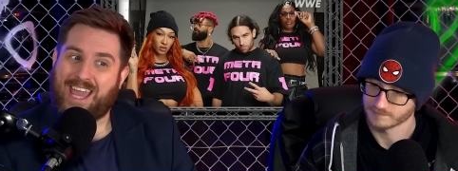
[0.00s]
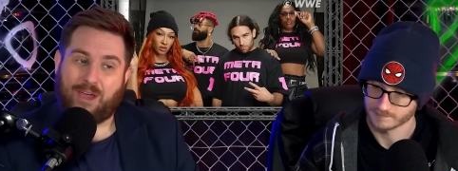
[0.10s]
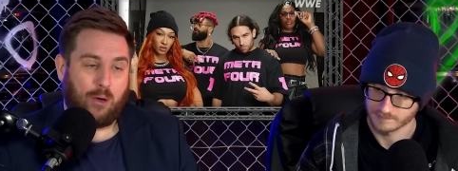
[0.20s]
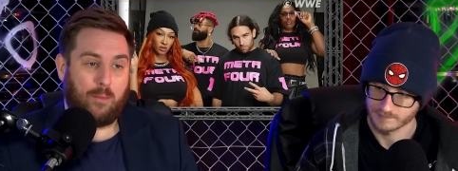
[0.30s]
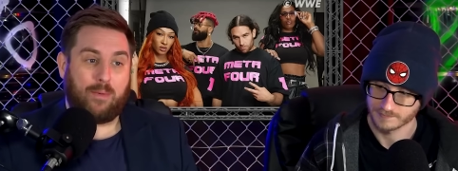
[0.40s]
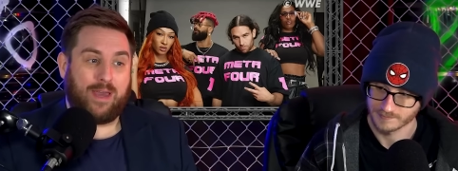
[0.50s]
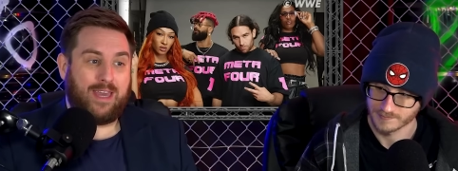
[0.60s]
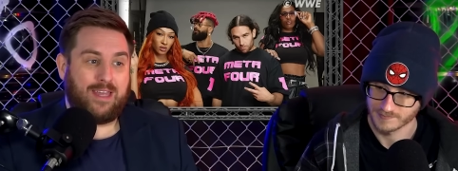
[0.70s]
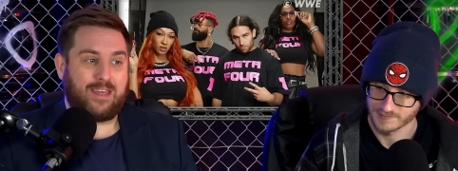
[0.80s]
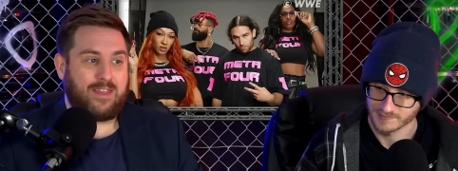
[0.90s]
Speaker 1: it could
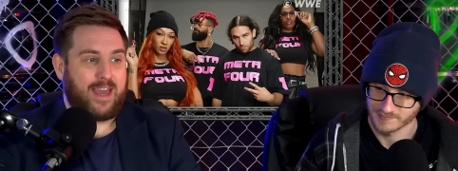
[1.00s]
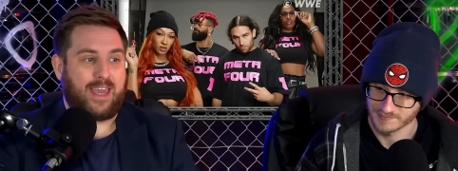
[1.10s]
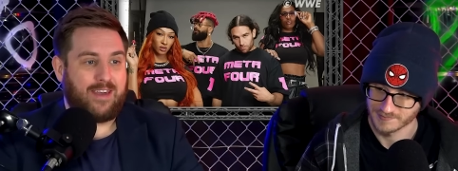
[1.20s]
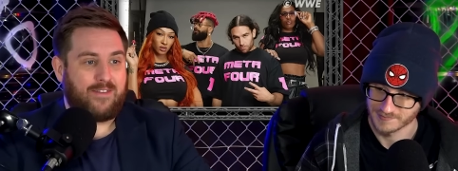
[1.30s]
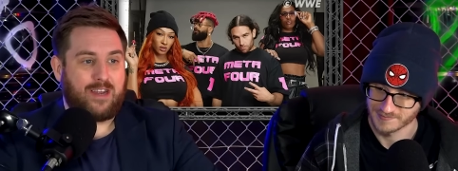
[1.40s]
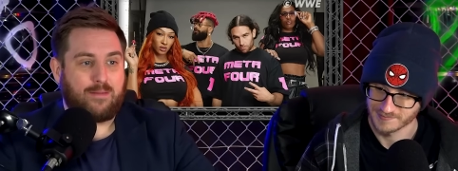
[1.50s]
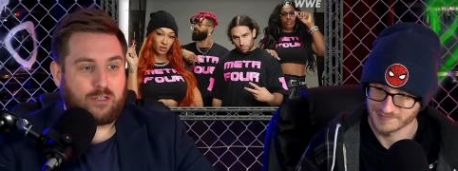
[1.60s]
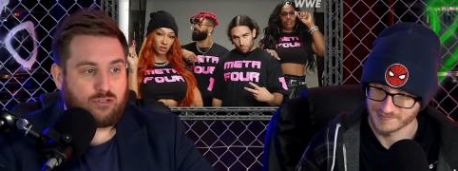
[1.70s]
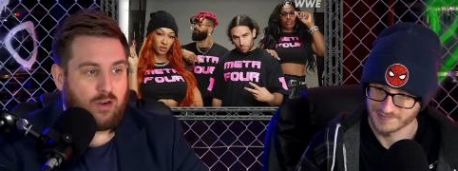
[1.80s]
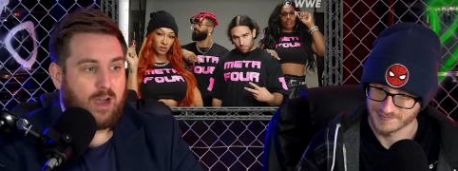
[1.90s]
be that they're giving them
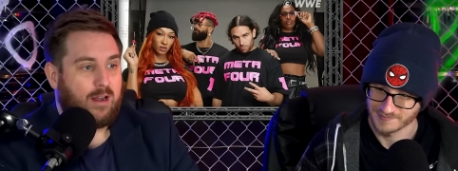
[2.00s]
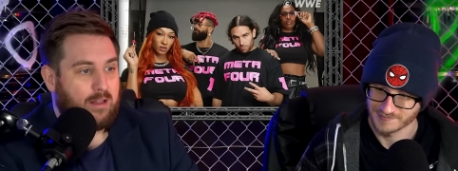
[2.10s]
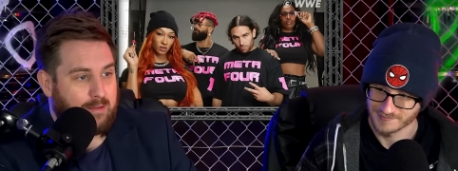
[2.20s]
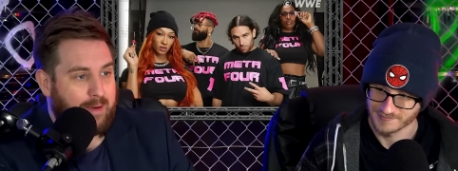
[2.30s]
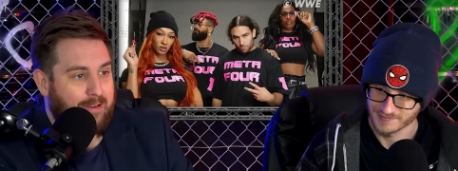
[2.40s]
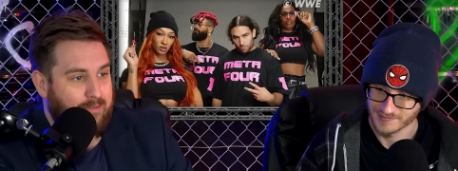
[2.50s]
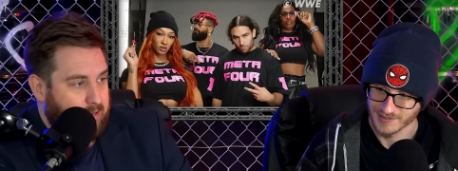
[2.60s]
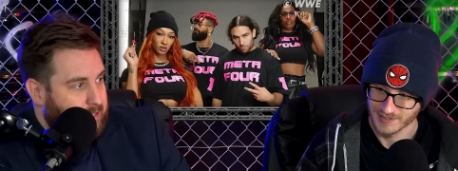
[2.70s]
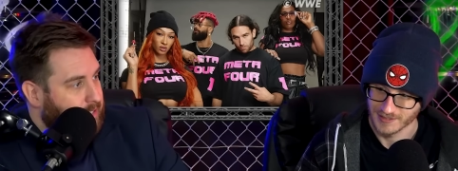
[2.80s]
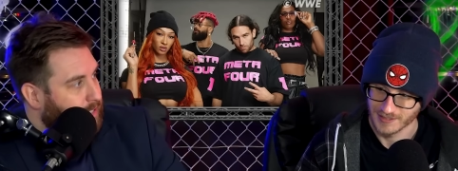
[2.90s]
a trial on the main
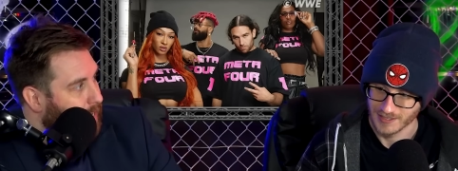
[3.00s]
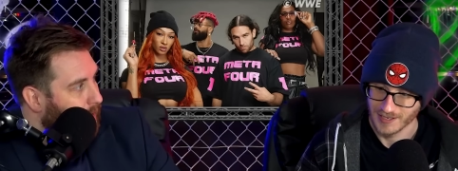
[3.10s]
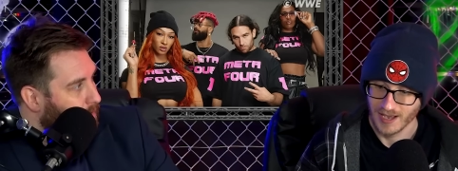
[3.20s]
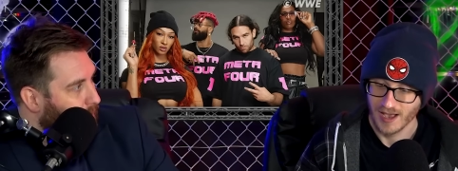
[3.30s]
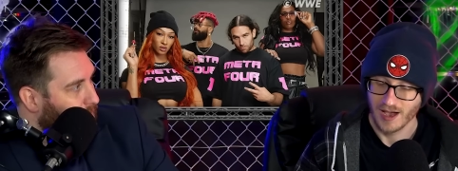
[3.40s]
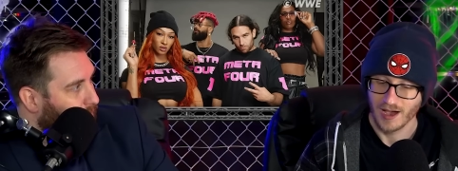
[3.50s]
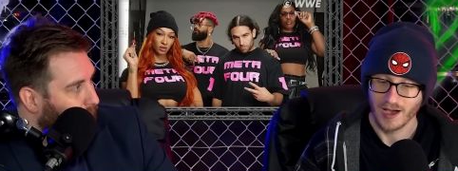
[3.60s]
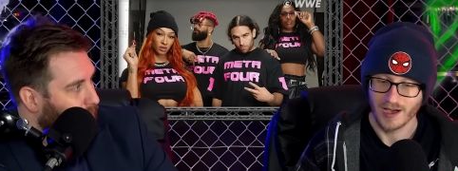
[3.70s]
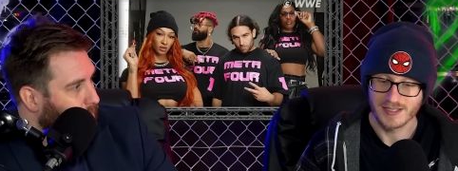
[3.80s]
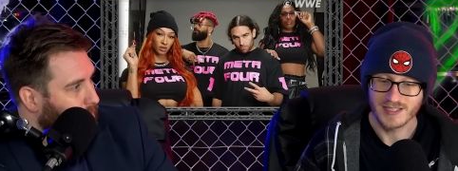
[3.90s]
roster to see how that
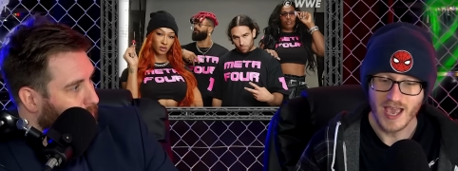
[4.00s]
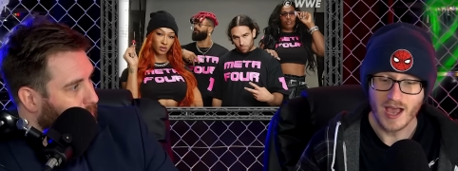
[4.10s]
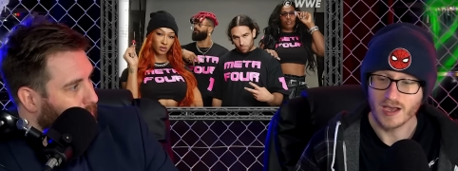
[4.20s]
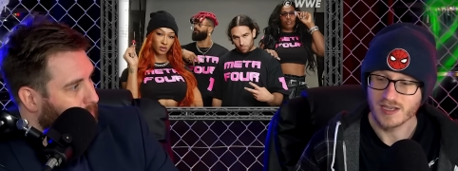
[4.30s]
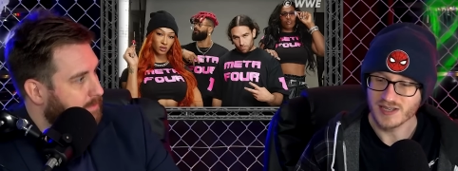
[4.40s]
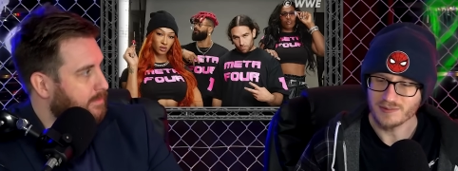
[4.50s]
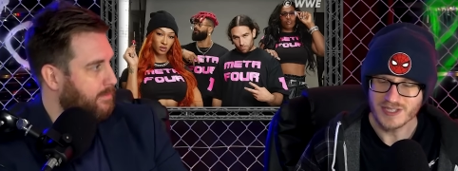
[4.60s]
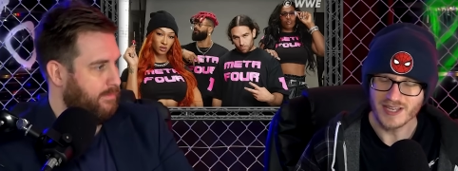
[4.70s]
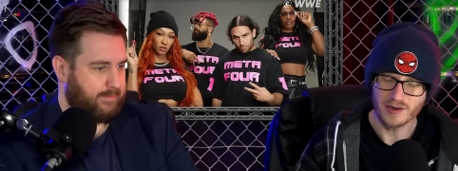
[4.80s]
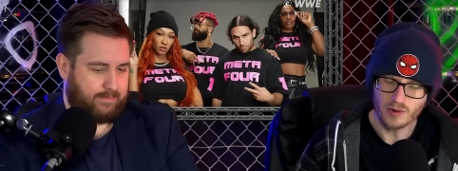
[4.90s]
flows.
Speaker 2: Yeah, because I
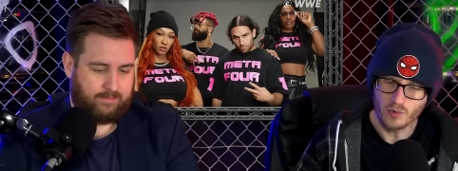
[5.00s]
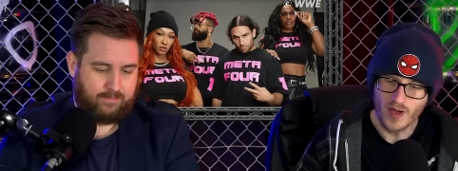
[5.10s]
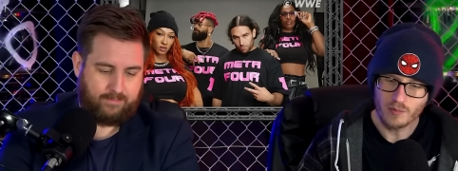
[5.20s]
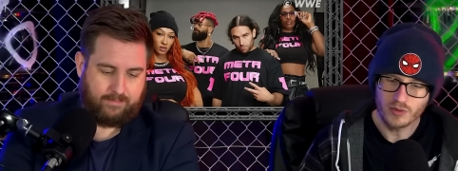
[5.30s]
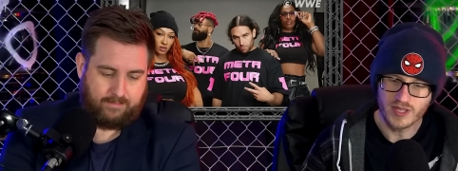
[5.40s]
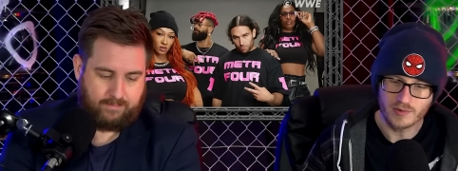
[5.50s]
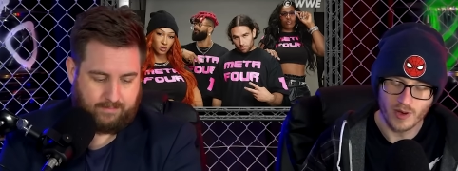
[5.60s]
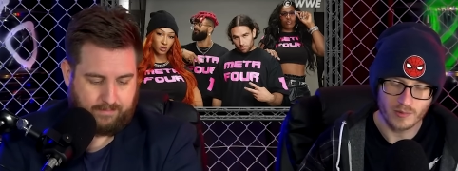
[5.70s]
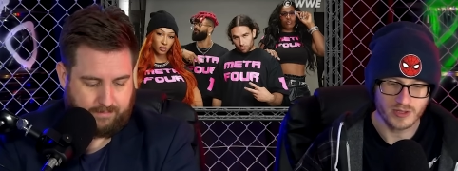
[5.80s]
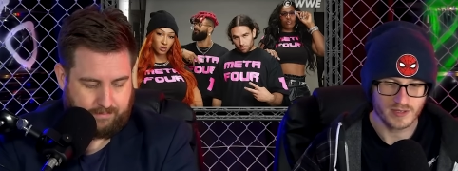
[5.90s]
was like, oh, where would they
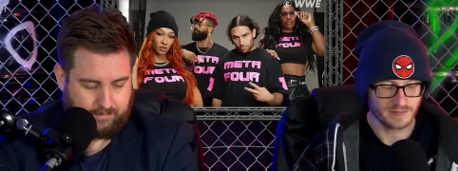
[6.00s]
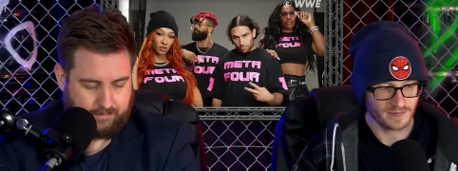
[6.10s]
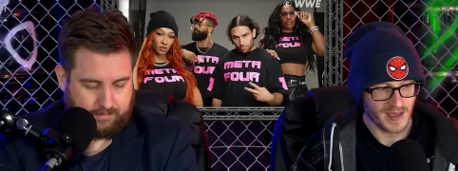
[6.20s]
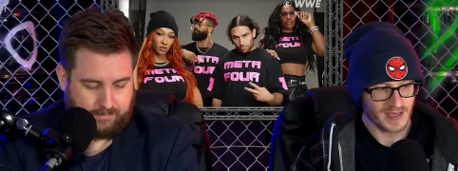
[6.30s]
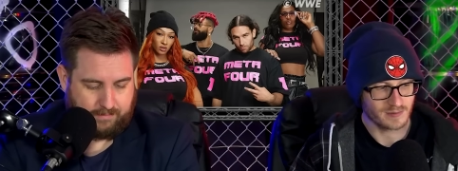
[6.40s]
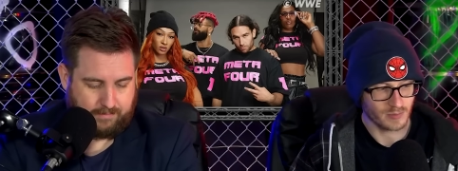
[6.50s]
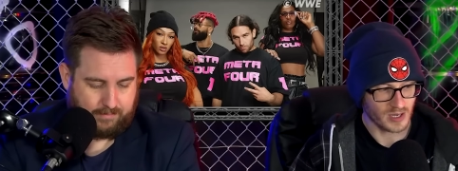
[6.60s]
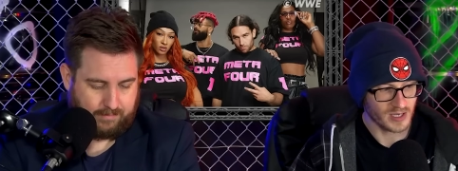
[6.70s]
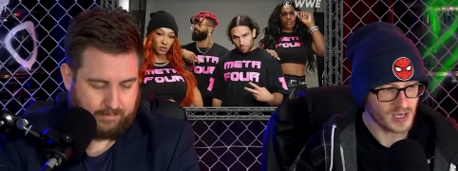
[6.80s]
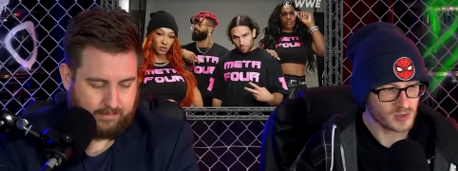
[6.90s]
where would they fit in?
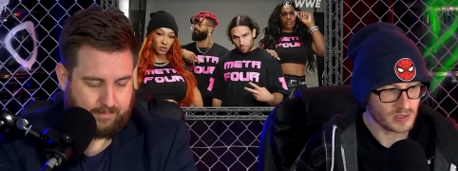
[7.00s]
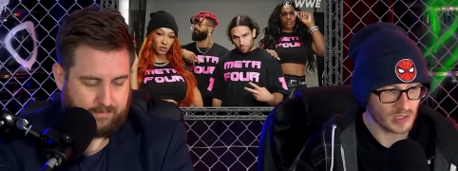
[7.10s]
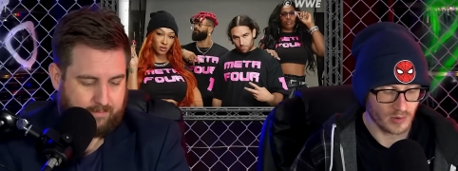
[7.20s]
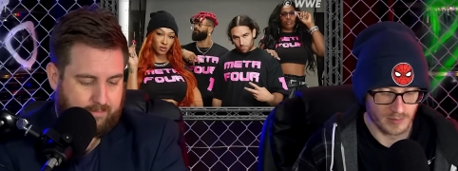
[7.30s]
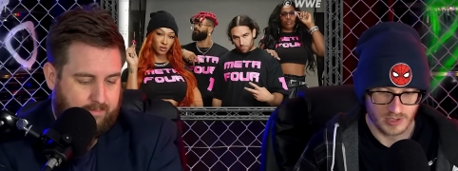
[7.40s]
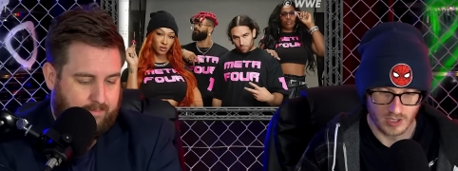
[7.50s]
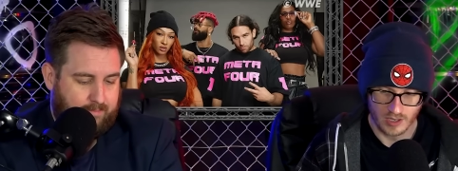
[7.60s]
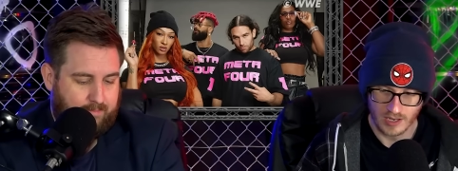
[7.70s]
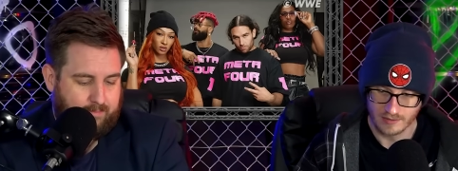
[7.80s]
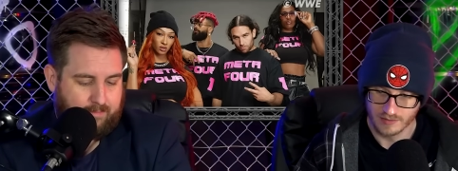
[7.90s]
But I guess with Noam
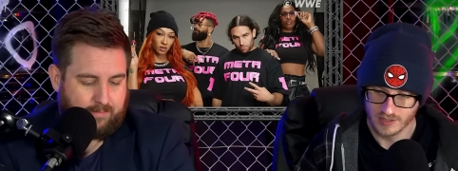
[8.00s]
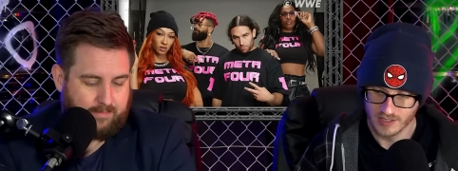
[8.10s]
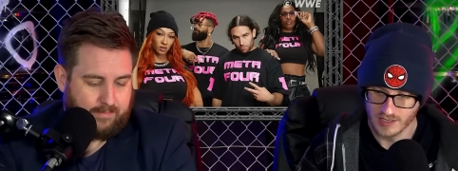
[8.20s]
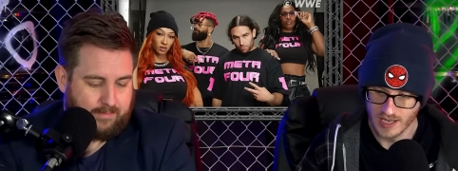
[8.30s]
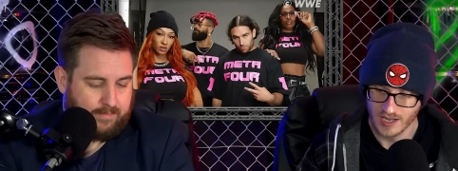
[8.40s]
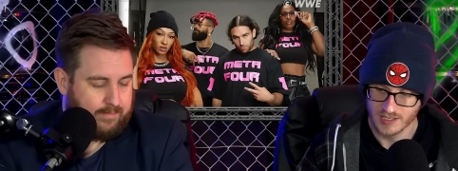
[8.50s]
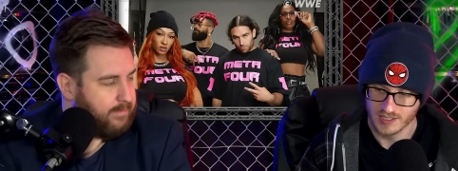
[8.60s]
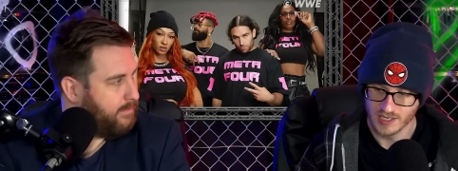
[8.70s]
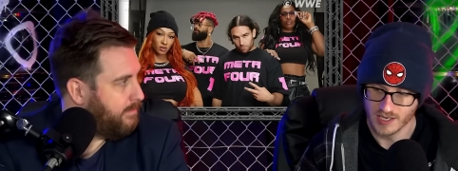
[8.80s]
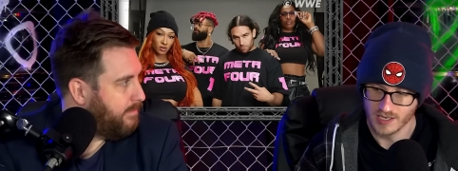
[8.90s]
Dar having the
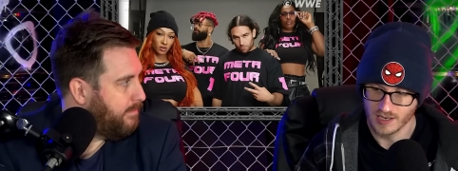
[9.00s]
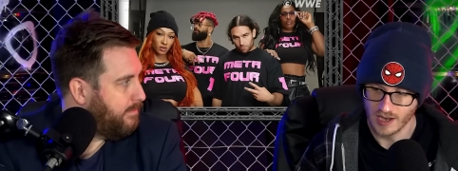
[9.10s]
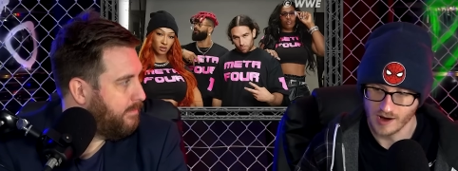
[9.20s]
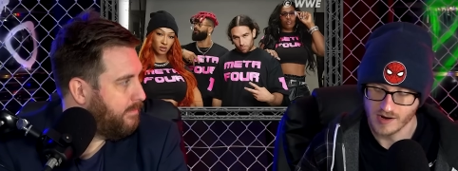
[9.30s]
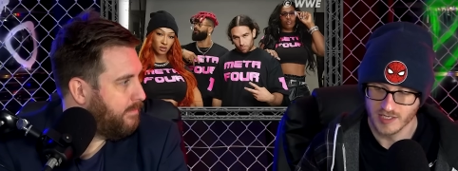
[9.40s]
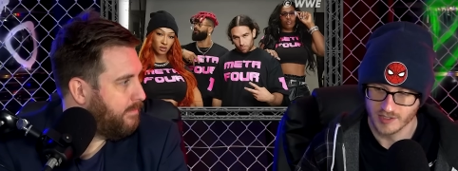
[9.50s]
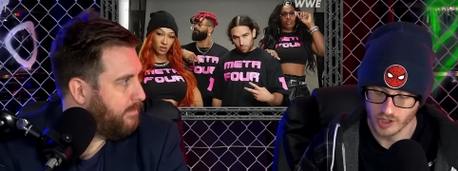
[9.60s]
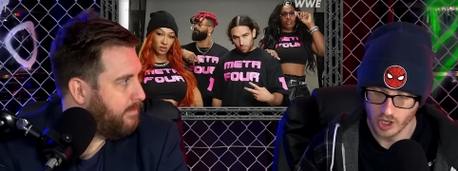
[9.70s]
NXT Heritage